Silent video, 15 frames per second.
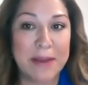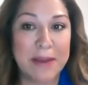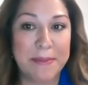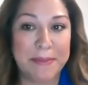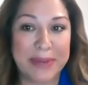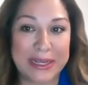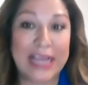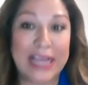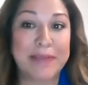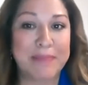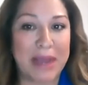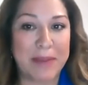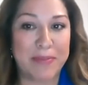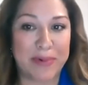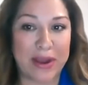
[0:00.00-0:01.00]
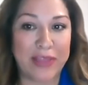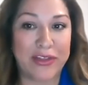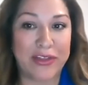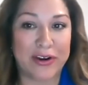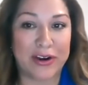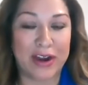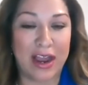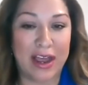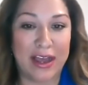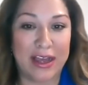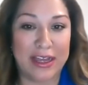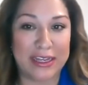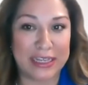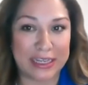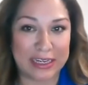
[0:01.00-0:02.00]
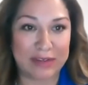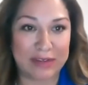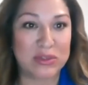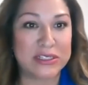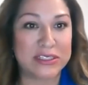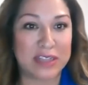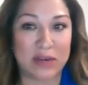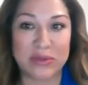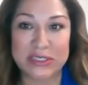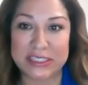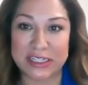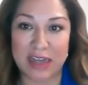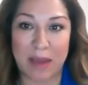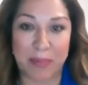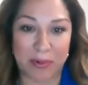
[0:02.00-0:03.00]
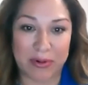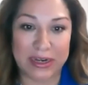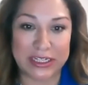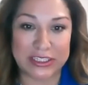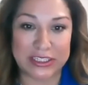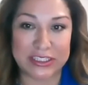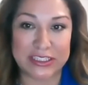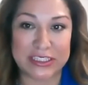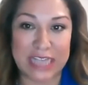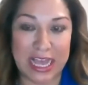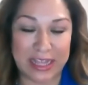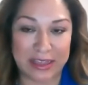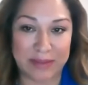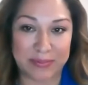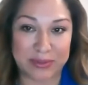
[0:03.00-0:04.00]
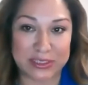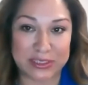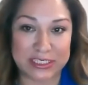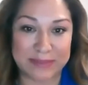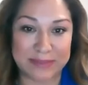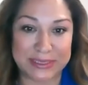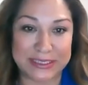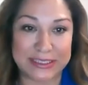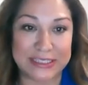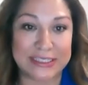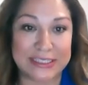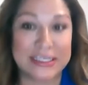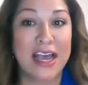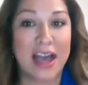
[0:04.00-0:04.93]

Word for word: But like my brother, uh, he was always in operations at the printing business.